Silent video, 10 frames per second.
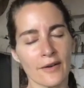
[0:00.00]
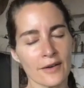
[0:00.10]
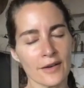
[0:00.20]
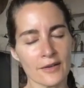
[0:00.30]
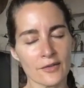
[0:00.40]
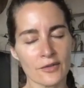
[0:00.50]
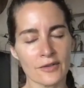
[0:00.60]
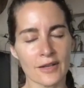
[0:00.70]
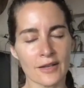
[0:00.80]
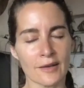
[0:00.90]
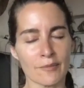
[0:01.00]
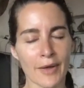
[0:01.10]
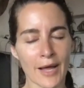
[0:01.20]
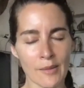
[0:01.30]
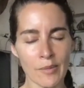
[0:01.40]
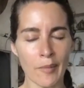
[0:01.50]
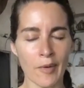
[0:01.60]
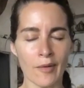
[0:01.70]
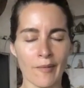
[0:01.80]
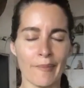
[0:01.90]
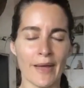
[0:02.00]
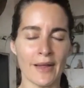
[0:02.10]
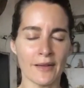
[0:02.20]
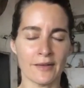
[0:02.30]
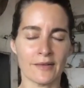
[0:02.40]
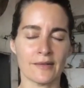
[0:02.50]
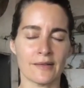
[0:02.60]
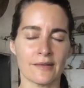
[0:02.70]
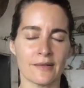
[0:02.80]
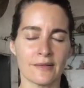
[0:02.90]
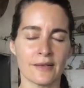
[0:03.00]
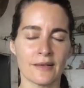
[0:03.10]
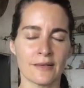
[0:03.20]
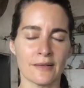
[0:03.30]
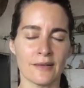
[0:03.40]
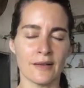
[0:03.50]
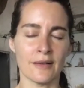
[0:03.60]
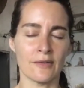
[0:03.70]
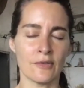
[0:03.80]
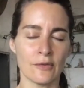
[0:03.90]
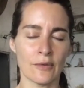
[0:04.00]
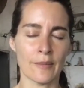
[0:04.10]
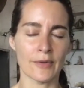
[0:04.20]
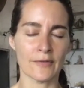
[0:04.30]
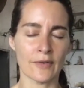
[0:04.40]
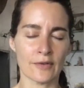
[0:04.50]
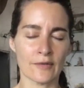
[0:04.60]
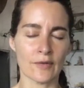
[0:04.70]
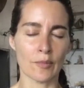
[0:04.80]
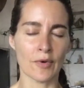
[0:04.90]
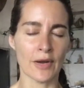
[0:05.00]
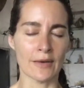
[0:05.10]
interesting and palpable balance in the two hemispheres of your brain.